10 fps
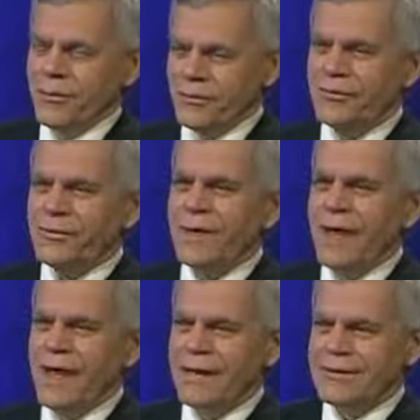person
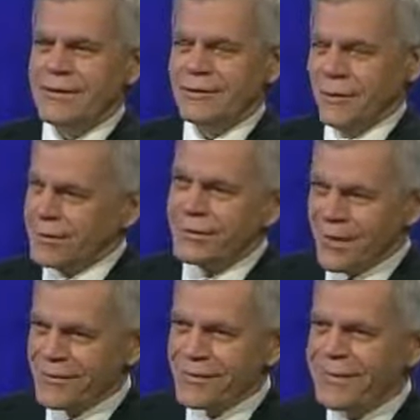at local
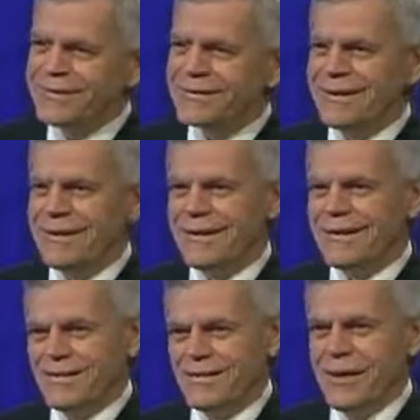government
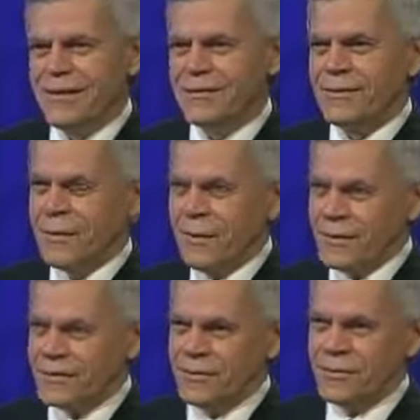say that they're going